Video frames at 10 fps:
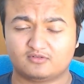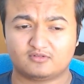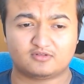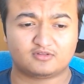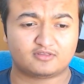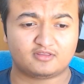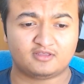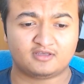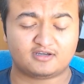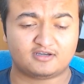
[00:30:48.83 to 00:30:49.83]
The
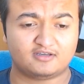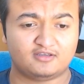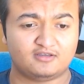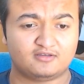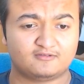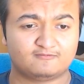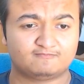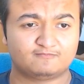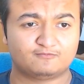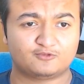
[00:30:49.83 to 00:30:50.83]
thing I
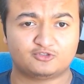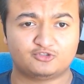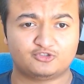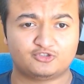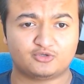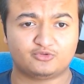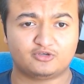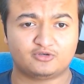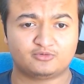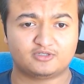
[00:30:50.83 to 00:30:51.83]
want to show
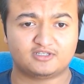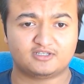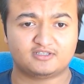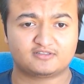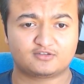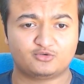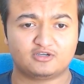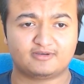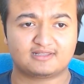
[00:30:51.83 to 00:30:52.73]
though is Yugabyte